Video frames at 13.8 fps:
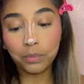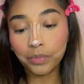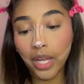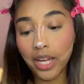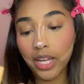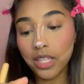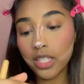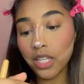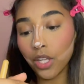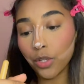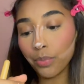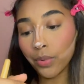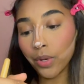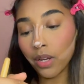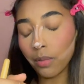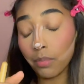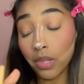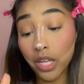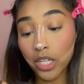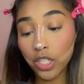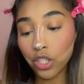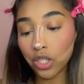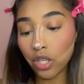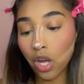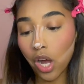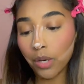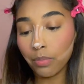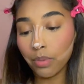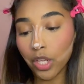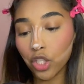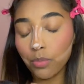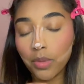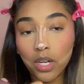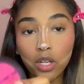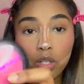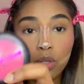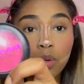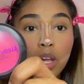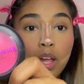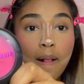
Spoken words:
I get this other blush, it's called Blushmallow.